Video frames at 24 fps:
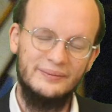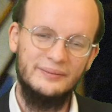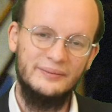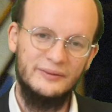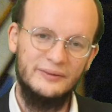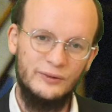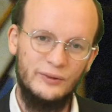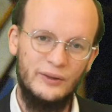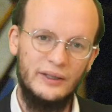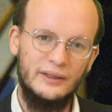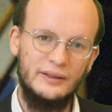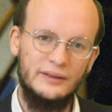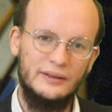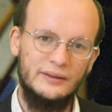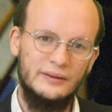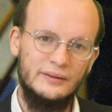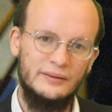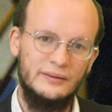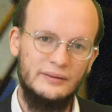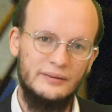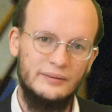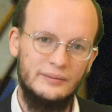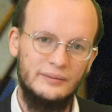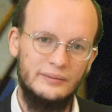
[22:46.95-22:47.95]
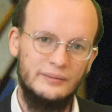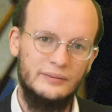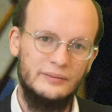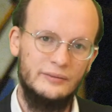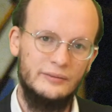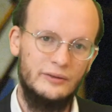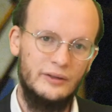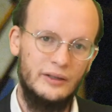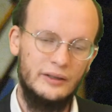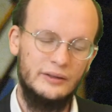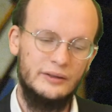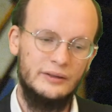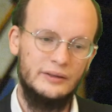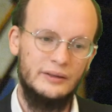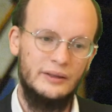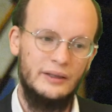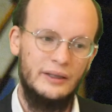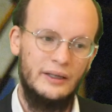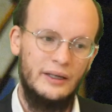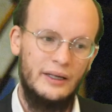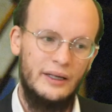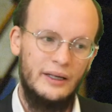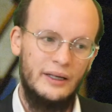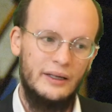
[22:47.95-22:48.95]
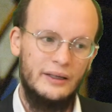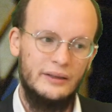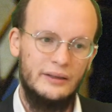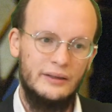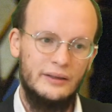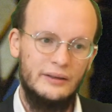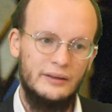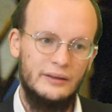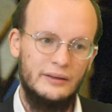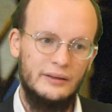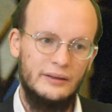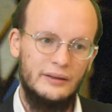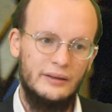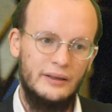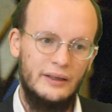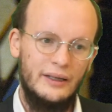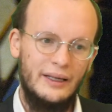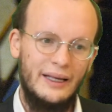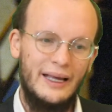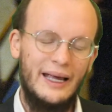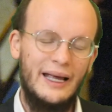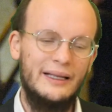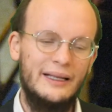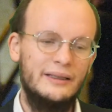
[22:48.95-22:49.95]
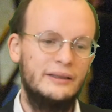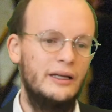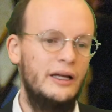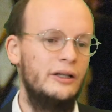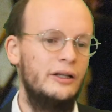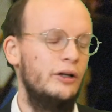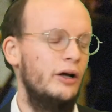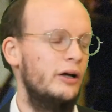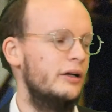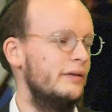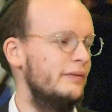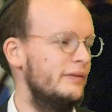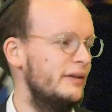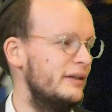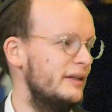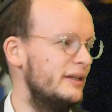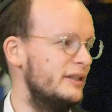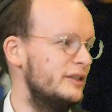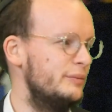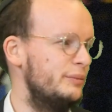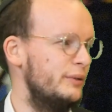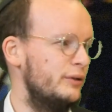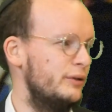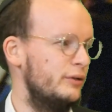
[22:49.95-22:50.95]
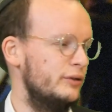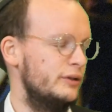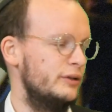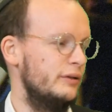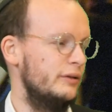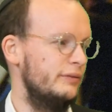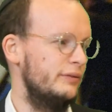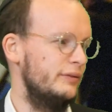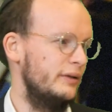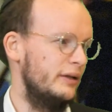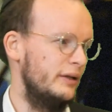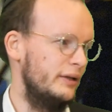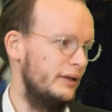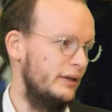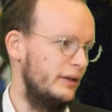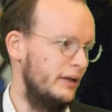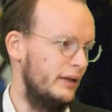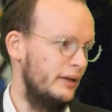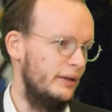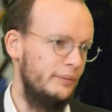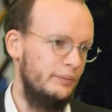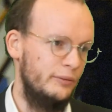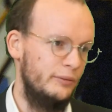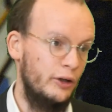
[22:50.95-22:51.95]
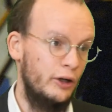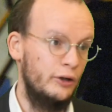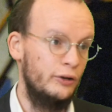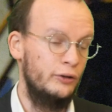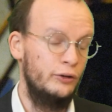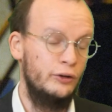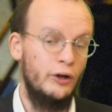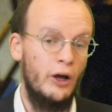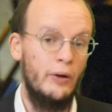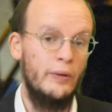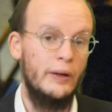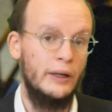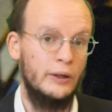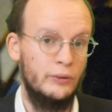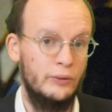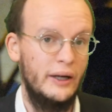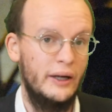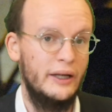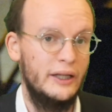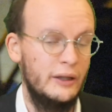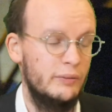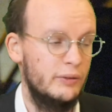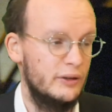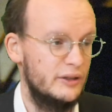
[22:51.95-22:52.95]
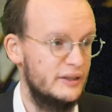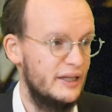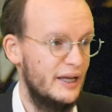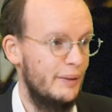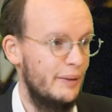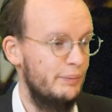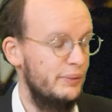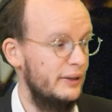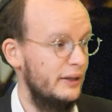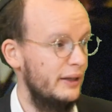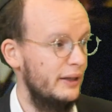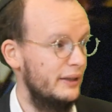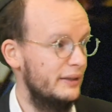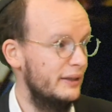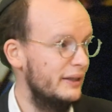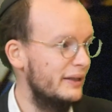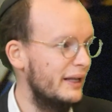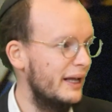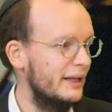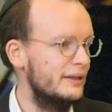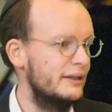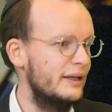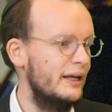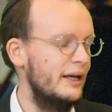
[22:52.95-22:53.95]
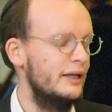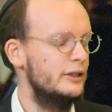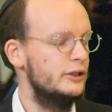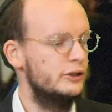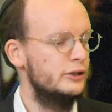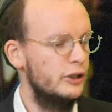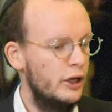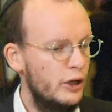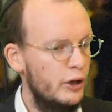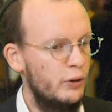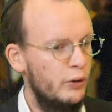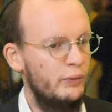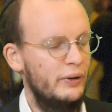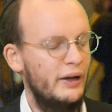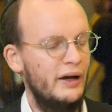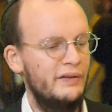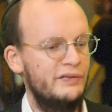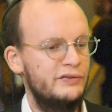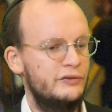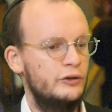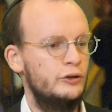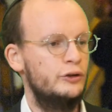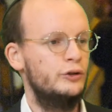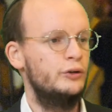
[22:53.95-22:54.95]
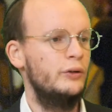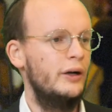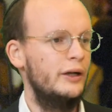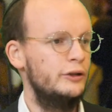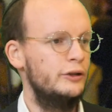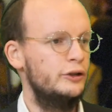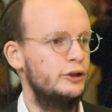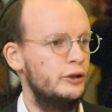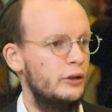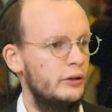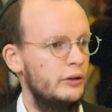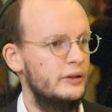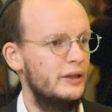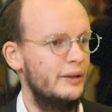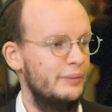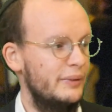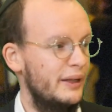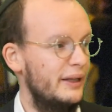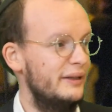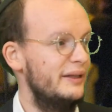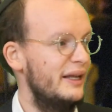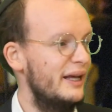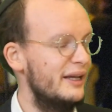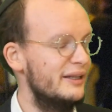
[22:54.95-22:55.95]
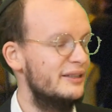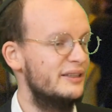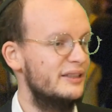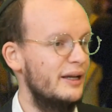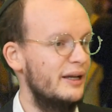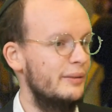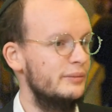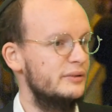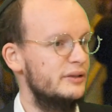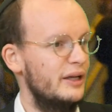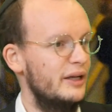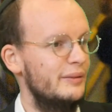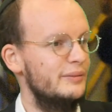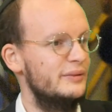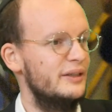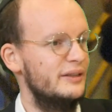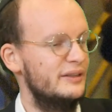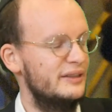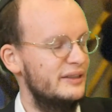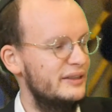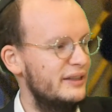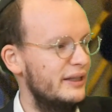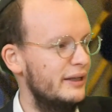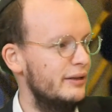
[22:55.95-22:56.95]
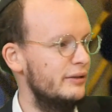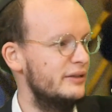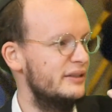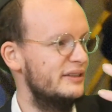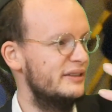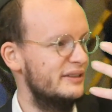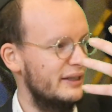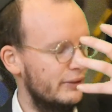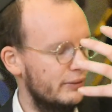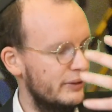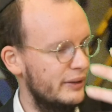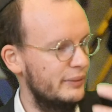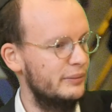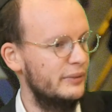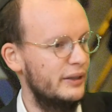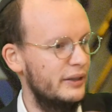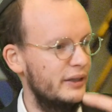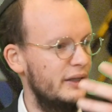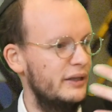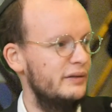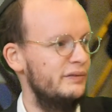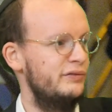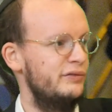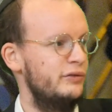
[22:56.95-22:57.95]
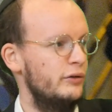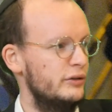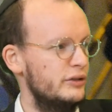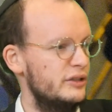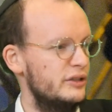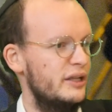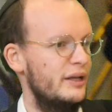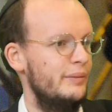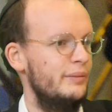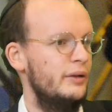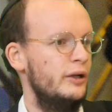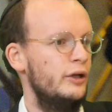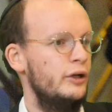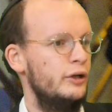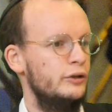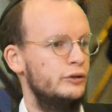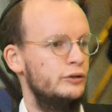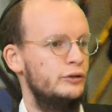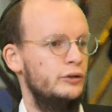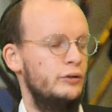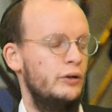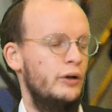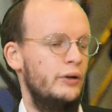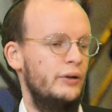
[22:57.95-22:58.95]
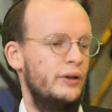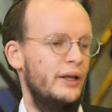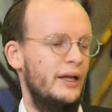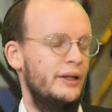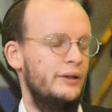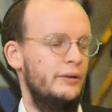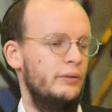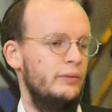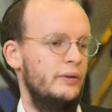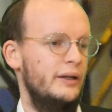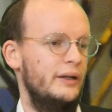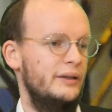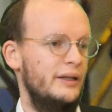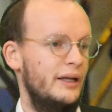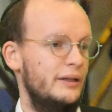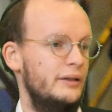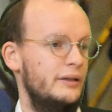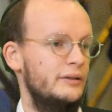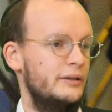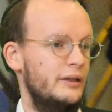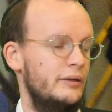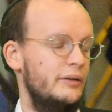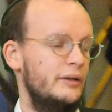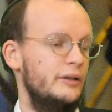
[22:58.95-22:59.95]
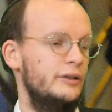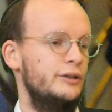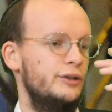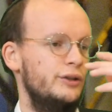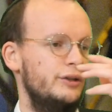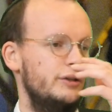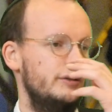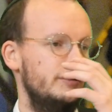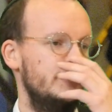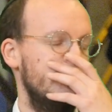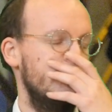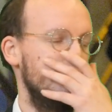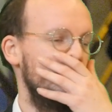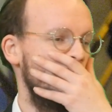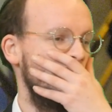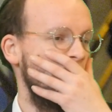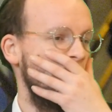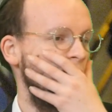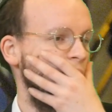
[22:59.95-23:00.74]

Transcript: Right. And a lot of it is because of not knowing really what's happening. And in that case, we have to try and show them. And yes, sometimes it's their sarim that influence them to go the other way, the other direction. Yes, sir.